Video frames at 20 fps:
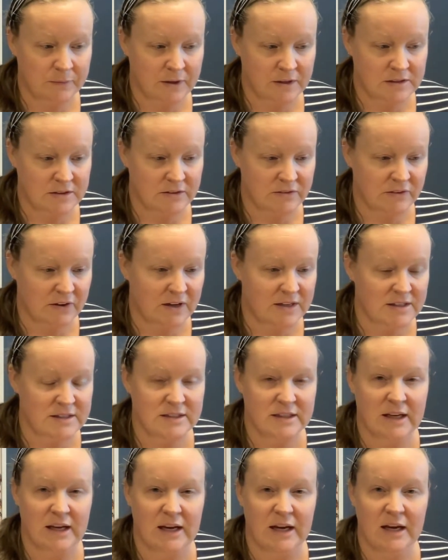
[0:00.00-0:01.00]
So
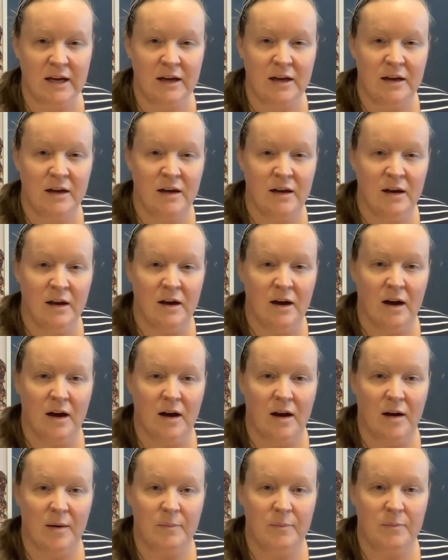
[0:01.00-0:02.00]
firstly,
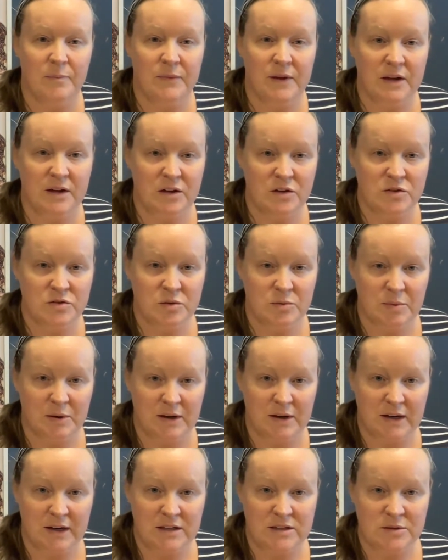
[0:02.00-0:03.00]
at Nurturing by
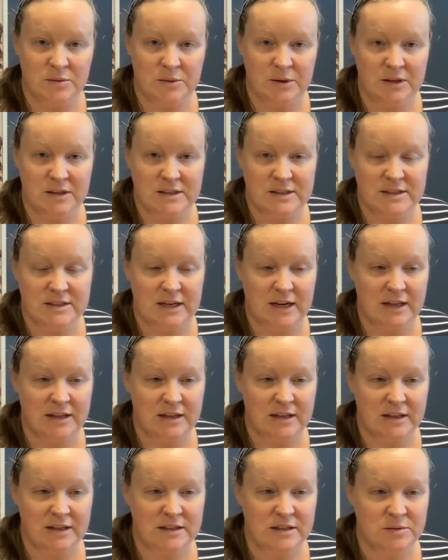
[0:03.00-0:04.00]
Nature, we understand
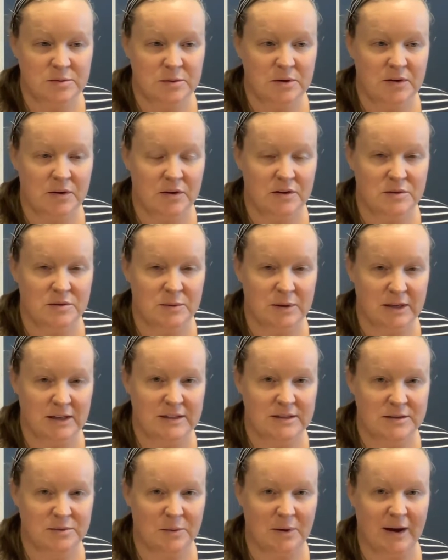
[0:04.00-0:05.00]
that this is one of those
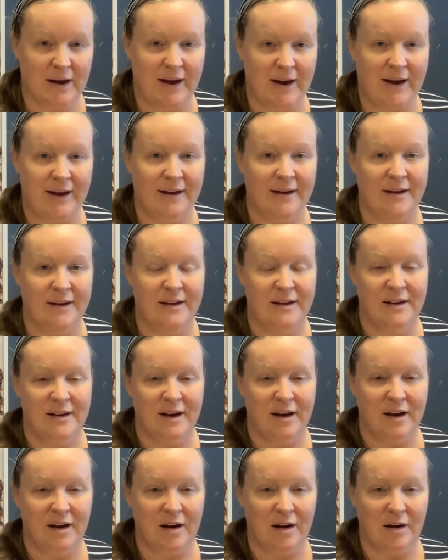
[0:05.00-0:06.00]
weeks where
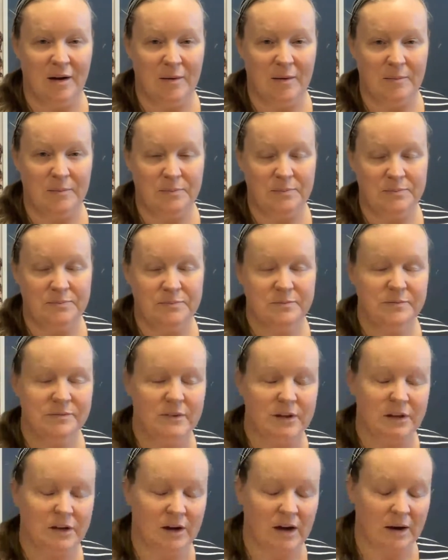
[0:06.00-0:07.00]

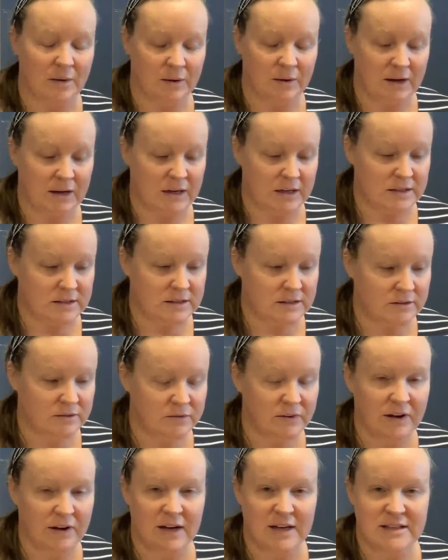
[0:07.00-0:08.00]
you know how it is,
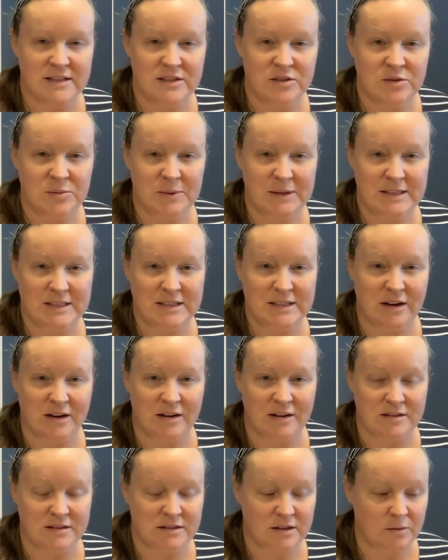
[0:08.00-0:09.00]
finances are a bit
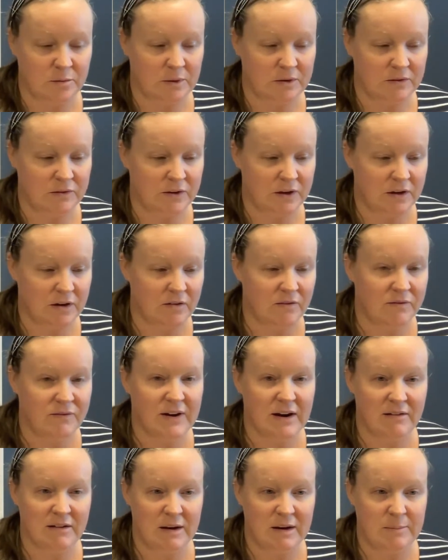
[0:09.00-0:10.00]
tight, so we've done our
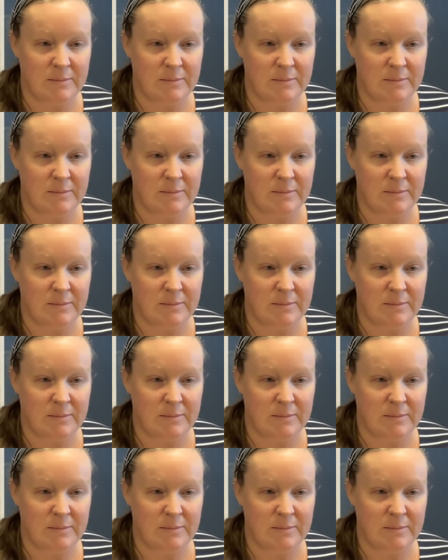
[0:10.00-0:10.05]
very